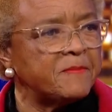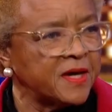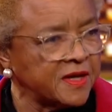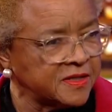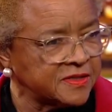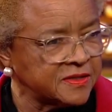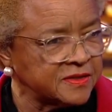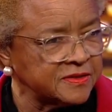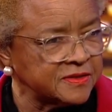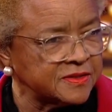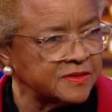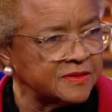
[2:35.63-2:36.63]

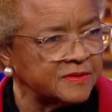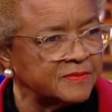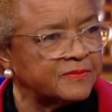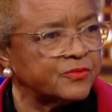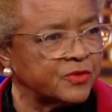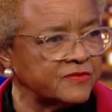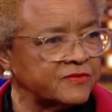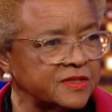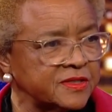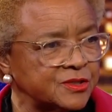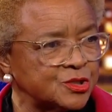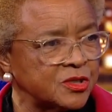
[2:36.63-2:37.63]
penitent
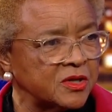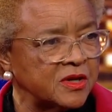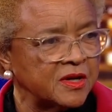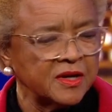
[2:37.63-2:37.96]
privilege.